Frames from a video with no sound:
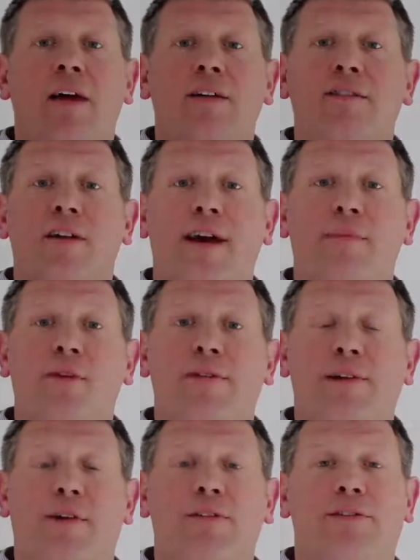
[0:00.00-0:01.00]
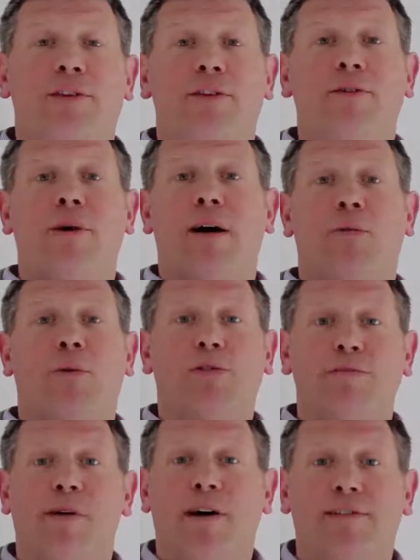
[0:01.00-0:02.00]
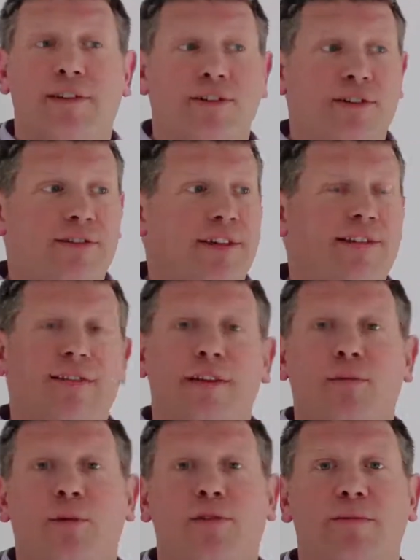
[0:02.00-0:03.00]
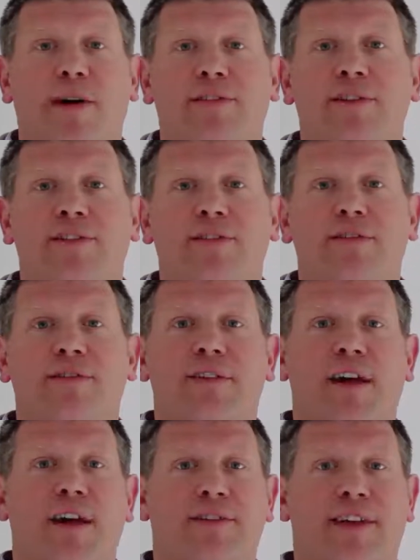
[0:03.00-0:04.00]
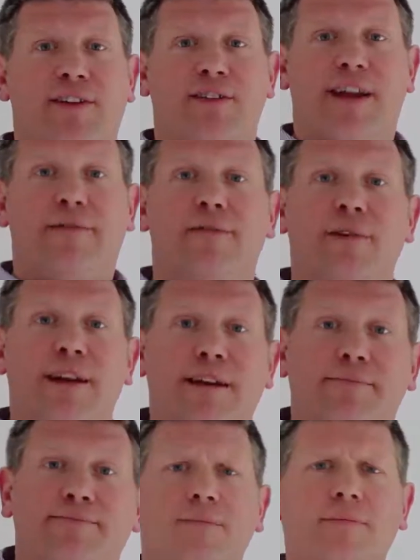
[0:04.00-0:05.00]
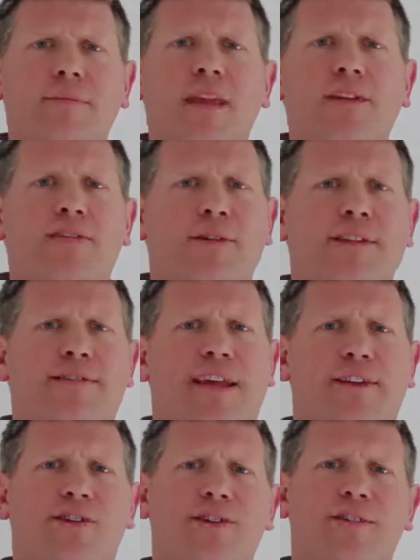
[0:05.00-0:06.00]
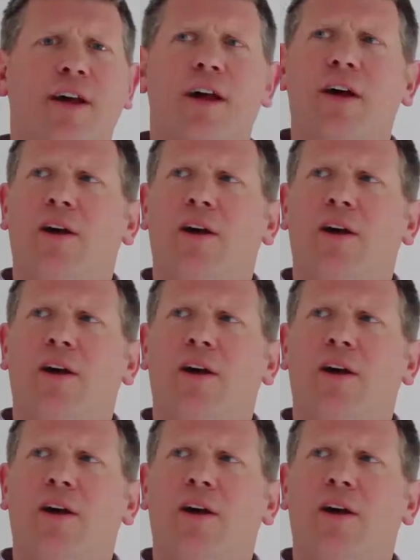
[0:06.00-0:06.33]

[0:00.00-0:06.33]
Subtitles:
So now moving on to walls and partitions, the internal walls and partitions, section F3. So in this section